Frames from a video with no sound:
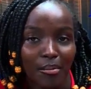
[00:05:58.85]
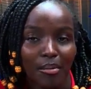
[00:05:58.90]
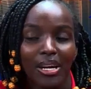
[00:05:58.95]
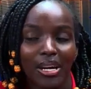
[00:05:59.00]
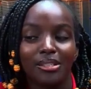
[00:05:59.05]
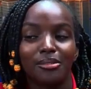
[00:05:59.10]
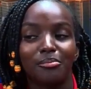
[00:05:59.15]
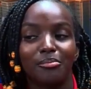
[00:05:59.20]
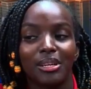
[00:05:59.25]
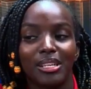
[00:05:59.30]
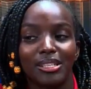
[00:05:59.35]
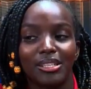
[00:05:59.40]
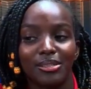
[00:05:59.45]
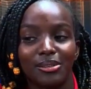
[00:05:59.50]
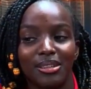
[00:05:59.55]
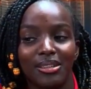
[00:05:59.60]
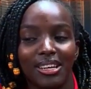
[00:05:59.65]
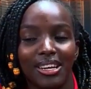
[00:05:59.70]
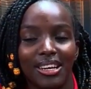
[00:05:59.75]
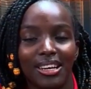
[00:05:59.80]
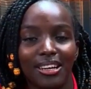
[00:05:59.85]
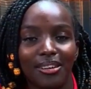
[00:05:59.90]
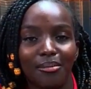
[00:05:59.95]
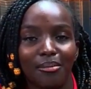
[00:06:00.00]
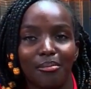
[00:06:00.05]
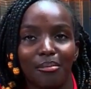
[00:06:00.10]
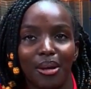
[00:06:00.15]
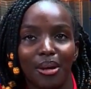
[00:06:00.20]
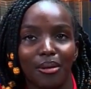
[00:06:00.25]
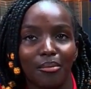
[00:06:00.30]
But personally,
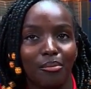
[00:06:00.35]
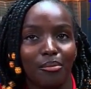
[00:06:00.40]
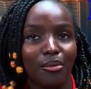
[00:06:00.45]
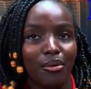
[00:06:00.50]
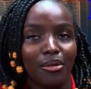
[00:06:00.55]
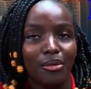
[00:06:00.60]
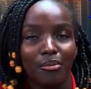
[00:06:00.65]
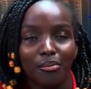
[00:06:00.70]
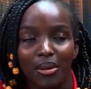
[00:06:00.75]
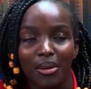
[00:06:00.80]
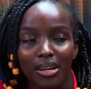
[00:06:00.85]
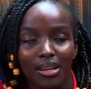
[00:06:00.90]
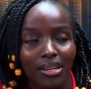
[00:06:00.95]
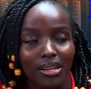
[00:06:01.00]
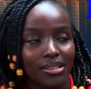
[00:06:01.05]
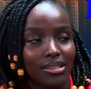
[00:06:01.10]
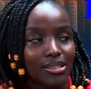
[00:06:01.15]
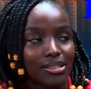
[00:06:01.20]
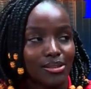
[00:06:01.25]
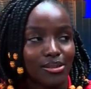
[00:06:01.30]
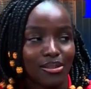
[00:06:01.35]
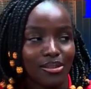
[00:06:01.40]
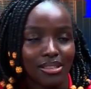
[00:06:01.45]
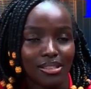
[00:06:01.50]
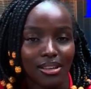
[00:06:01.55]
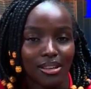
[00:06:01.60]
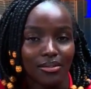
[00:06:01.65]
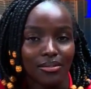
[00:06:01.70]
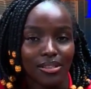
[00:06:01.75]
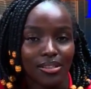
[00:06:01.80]
my both parents don't
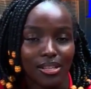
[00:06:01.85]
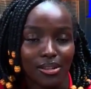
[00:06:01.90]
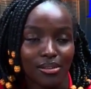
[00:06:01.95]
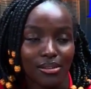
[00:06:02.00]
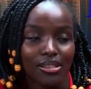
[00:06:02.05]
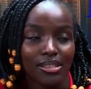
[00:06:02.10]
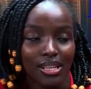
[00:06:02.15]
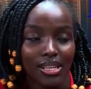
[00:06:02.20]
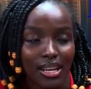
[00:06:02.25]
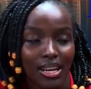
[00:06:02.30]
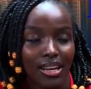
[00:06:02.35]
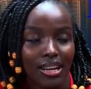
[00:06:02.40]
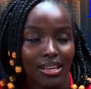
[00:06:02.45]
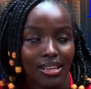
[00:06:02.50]
have sickle cell